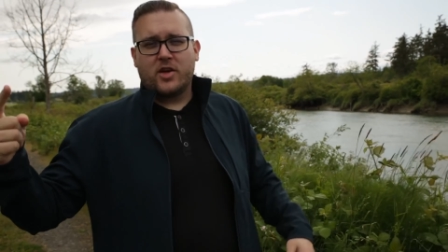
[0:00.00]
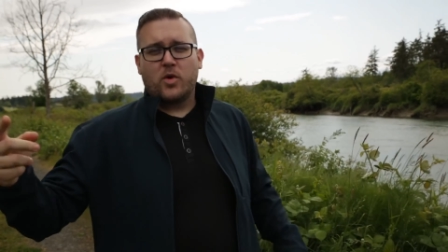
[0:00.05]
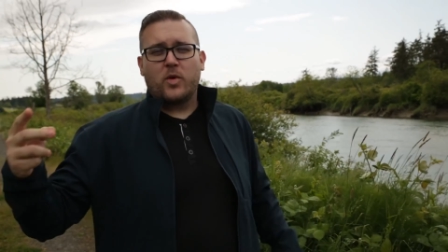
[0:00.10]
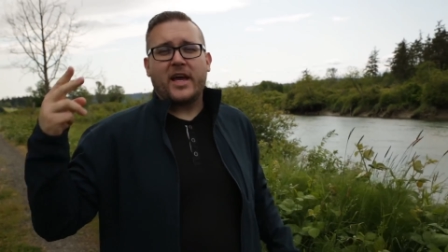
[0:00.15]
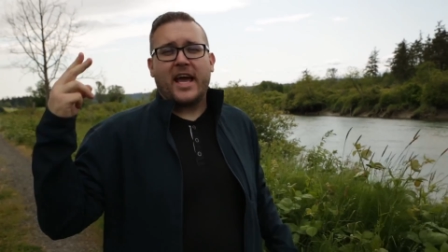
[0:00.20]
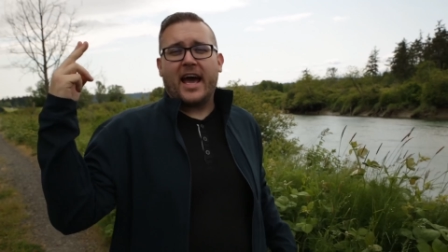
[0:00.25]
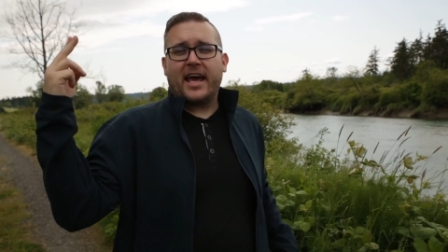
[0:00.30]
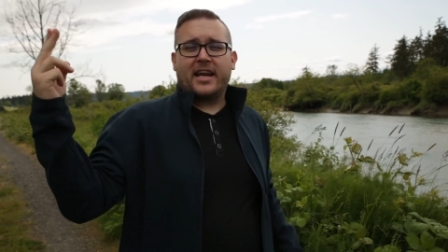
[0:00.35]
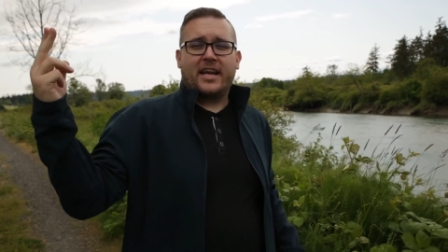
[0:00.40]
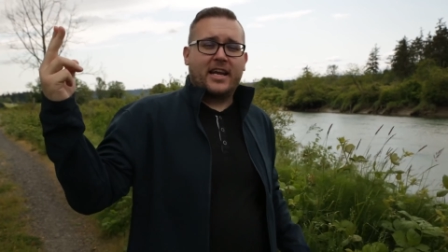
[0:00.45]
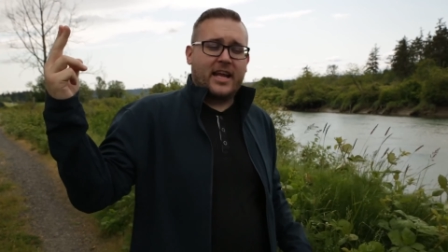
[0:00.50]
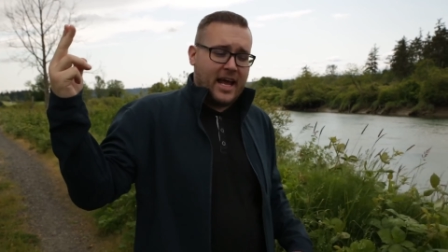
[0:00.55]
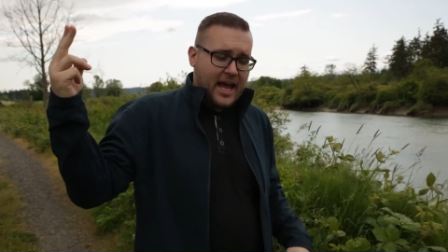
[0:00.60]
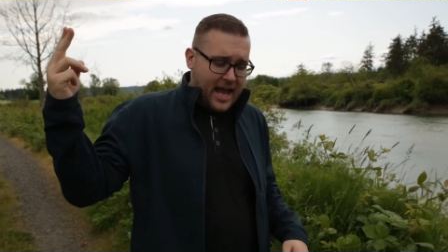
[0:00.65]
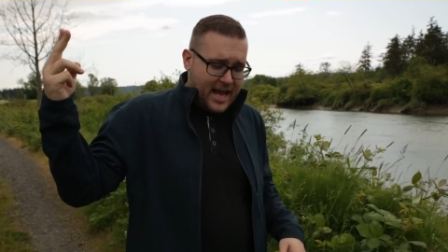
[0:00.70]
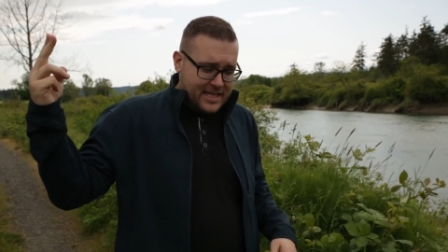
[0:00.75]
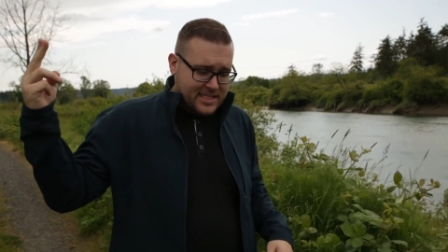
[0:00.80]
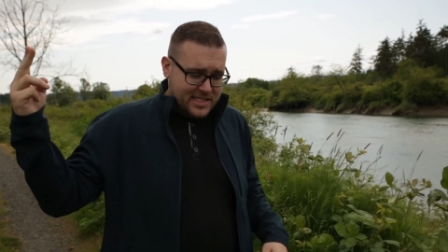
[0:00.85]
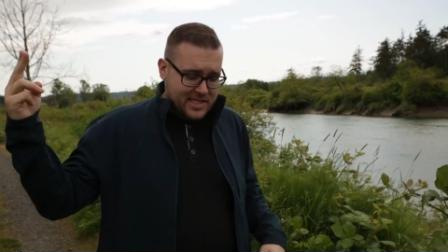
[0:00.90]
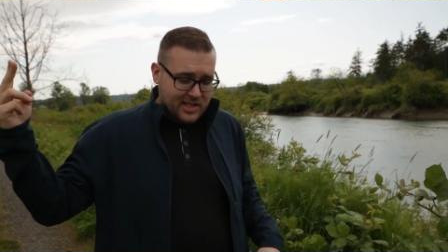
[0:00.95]
we added
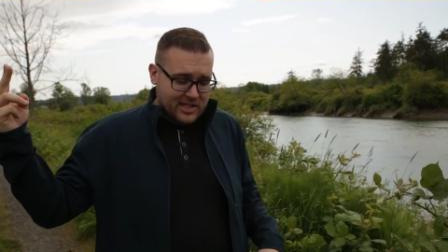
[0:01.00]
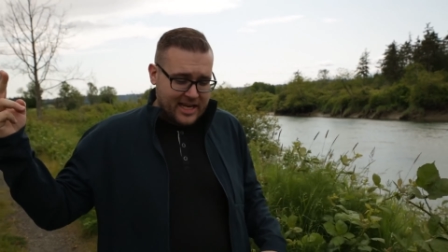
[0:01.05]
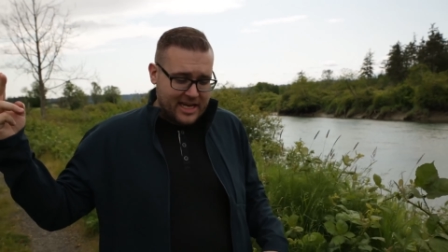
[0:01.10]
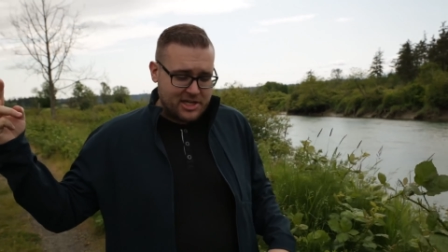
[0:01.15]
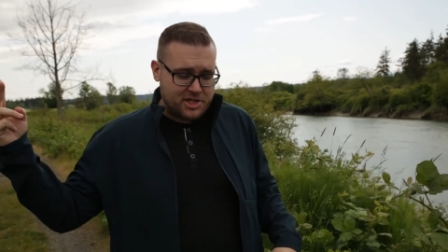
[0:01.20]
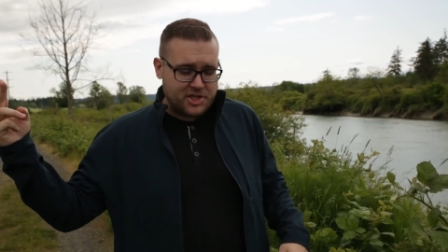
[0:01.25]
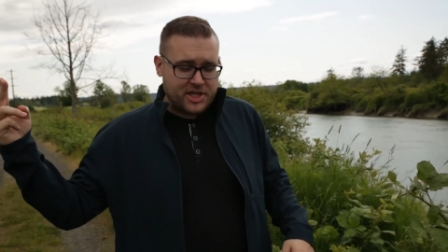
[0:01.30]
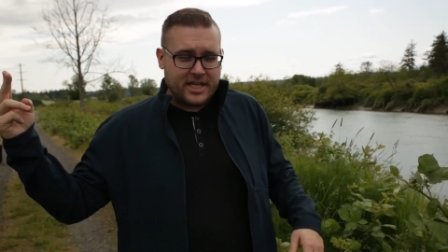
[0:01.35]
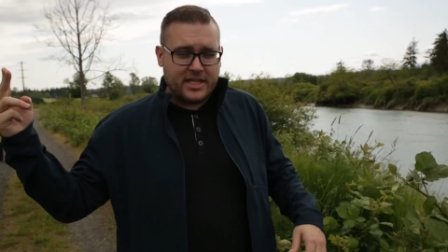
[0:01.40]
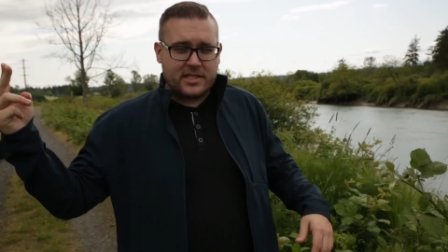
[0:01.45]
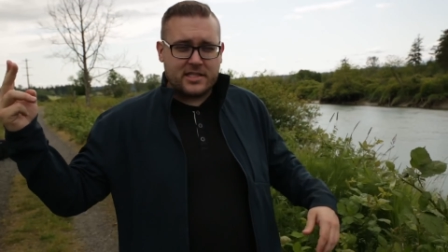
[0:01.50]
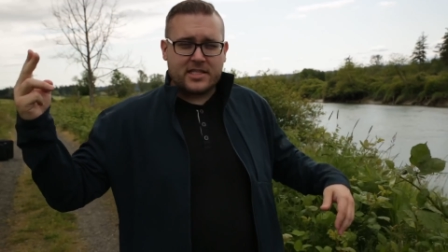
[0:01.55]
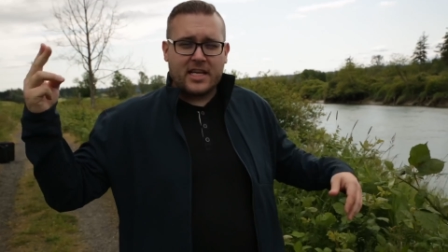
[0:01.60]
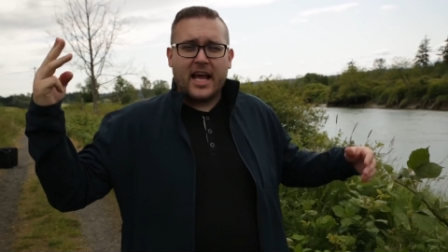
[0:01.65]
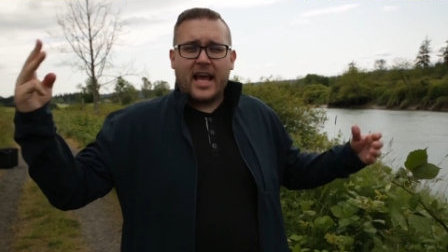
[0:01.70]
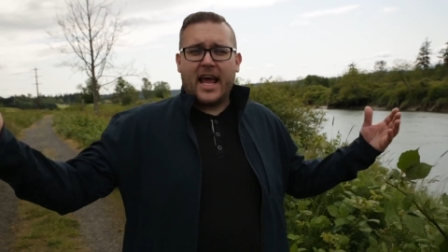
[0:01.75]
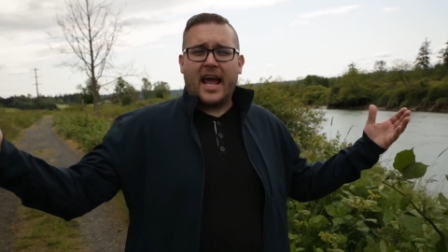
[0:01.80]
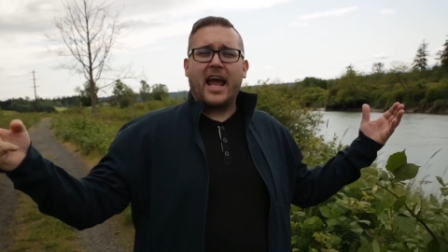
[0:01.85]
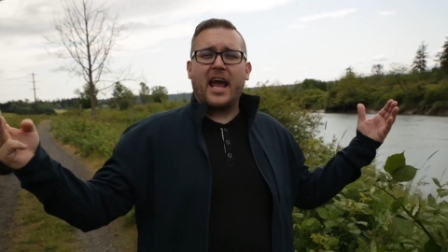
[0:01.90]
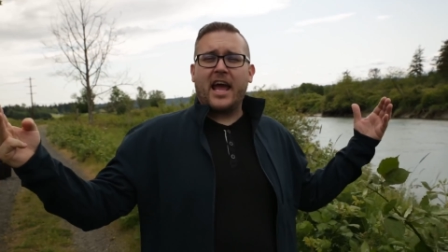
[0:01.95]
escalations,
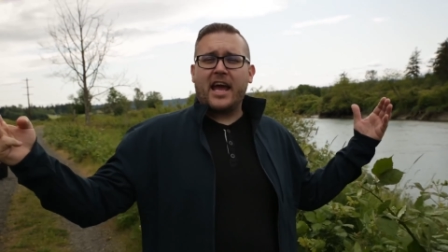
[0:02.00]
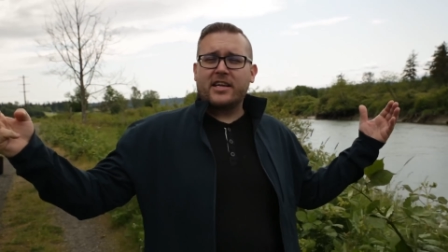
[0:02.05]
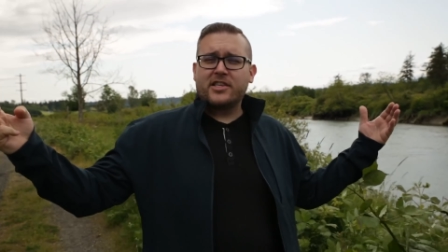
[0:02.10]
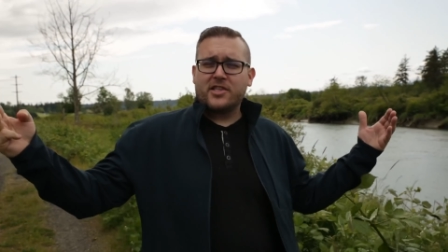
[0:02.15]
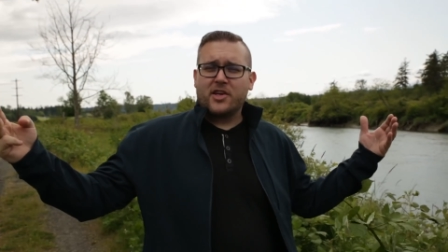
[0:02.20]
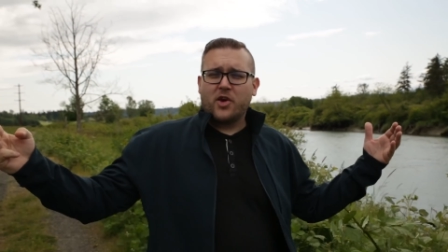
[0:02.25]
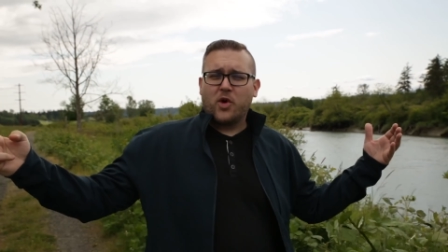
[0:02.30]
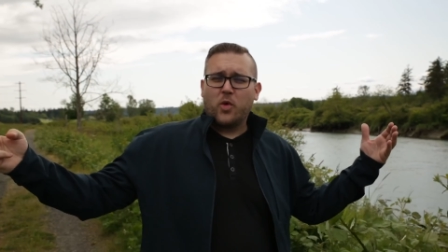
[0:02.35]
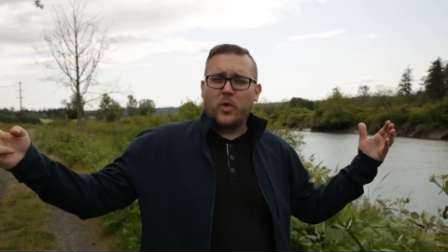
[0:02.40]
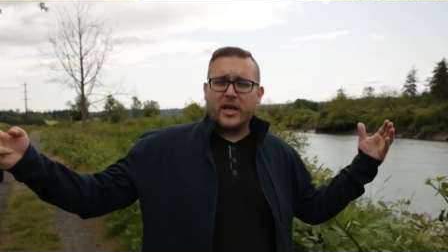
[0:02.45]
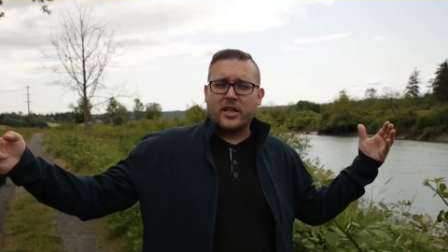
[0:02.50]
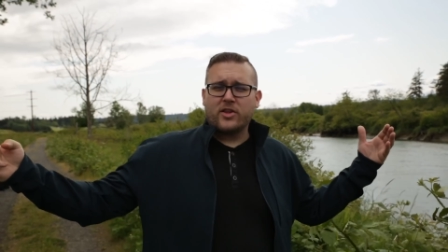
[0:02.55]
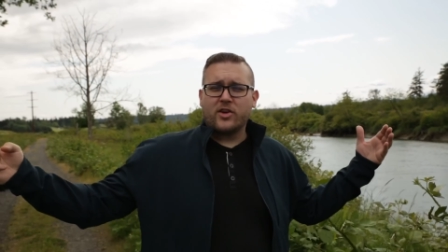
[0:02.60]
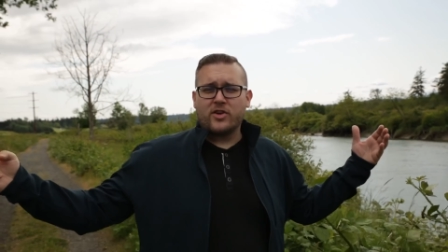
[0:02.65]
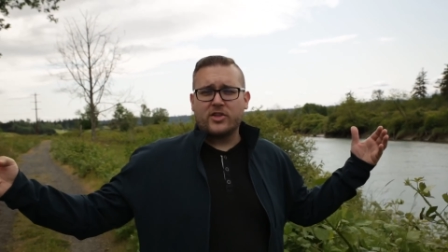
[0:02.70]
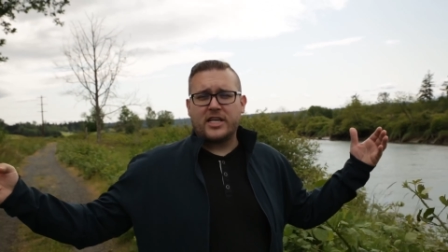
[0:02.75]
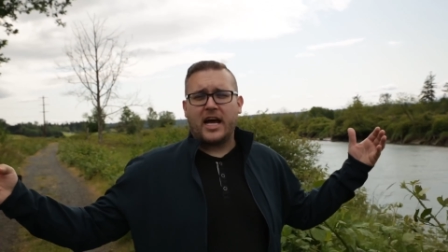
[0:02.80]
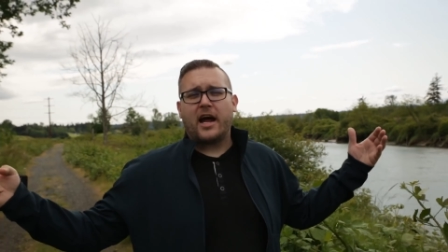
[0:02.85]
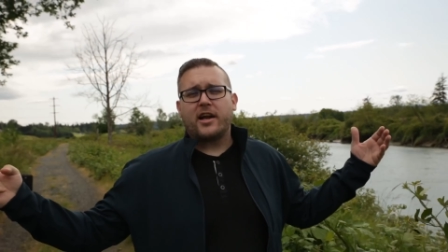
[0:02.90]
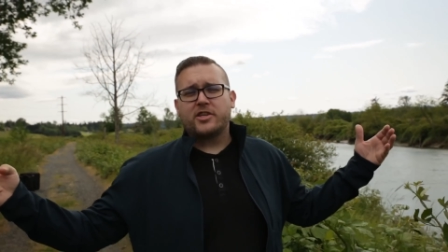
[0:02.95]
and we
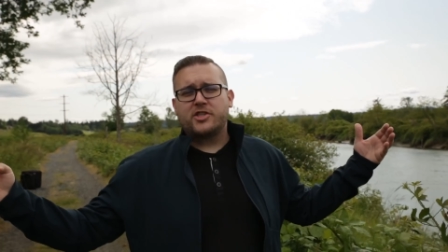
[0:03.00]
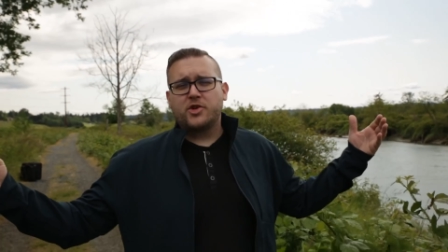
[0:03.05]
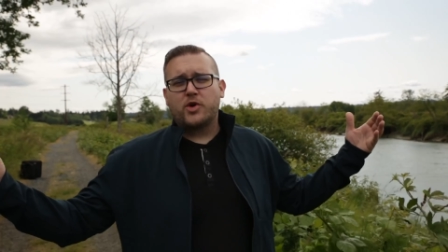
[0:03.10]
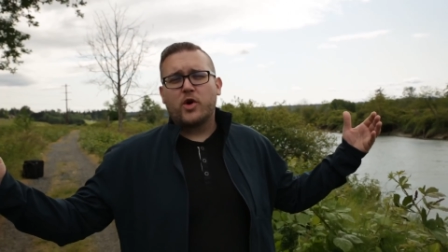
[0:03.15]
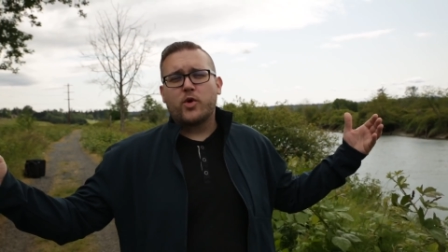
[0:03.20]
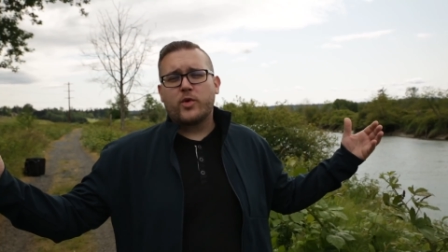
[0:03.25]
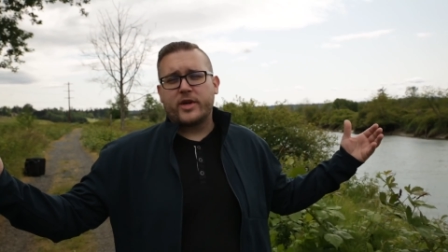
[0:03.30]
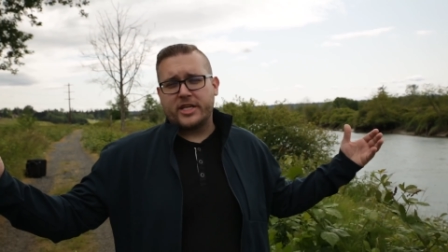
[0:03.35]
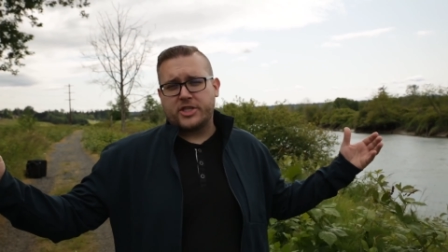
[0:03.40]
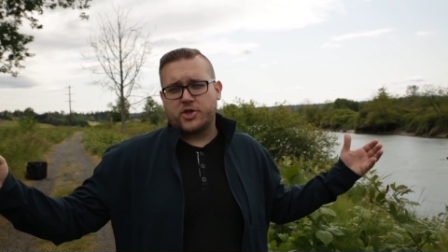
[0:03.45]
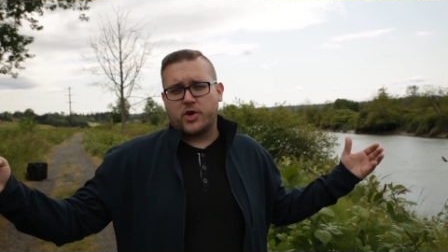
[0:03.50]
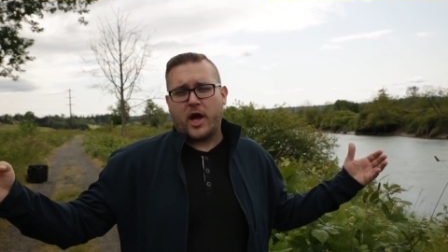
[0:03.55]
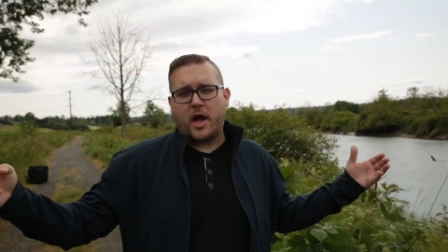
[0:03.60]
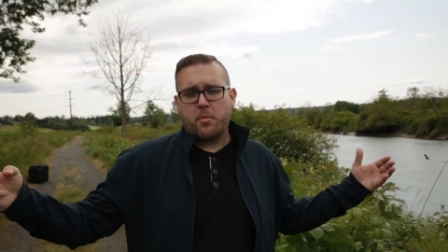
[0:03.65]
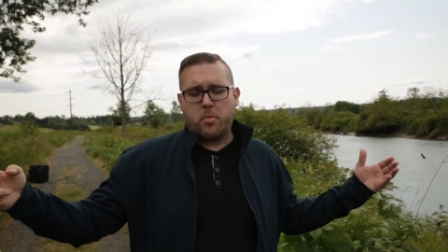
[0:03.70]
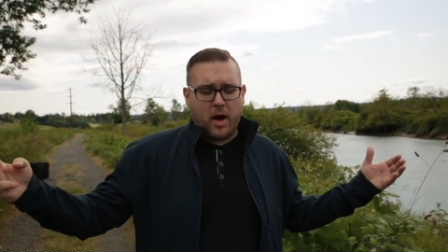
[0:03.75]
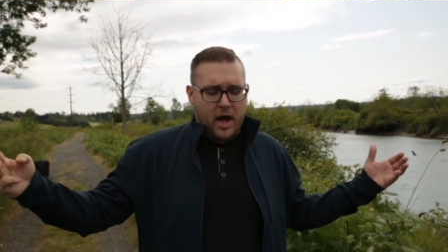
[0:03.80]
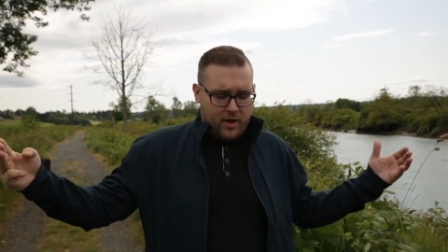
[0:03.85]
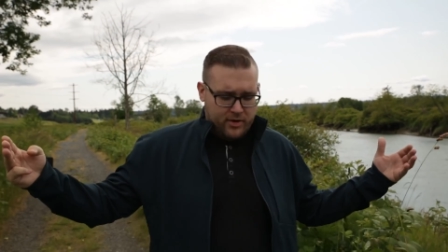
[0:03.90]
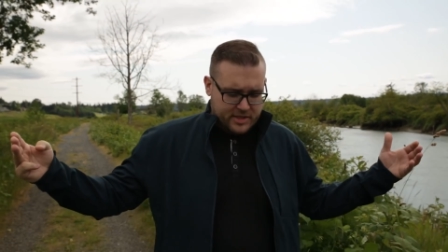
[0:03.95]
learned how to do a
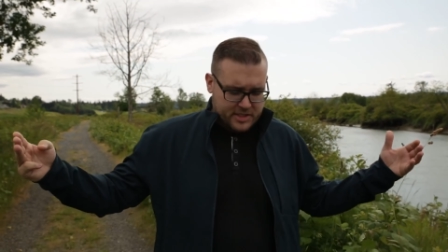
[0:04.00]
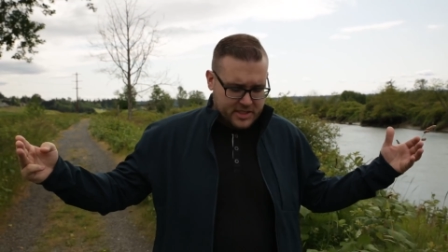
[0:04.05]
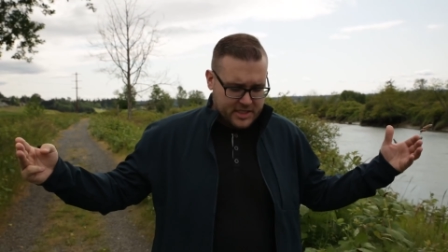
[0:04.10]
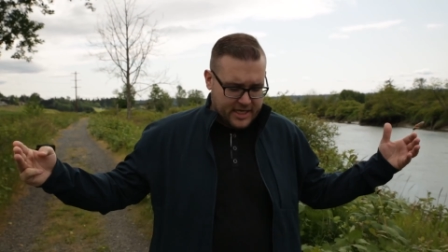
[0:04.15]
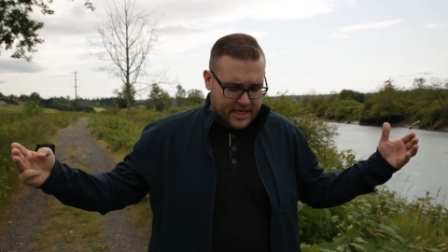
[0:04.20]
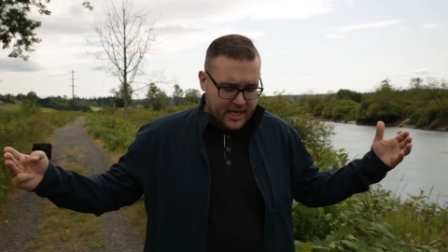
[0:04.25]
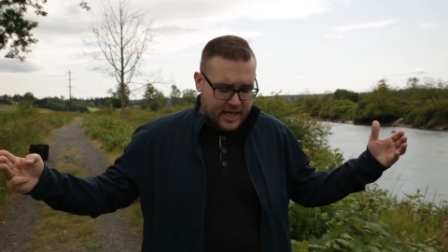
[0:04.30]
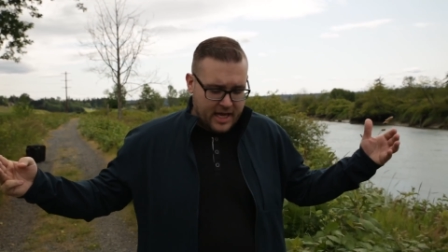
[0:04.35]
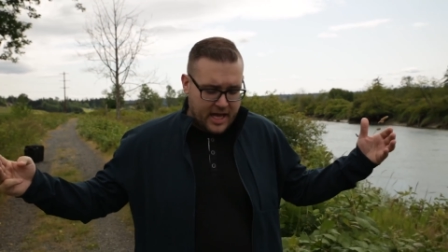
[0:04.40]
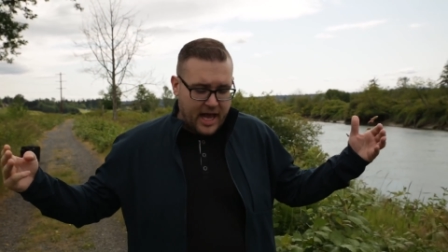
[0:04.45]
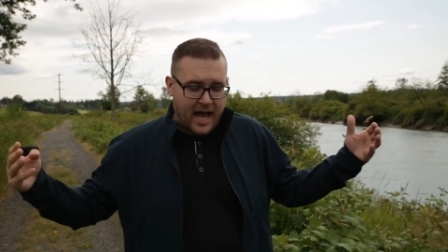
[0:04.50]
retry policy.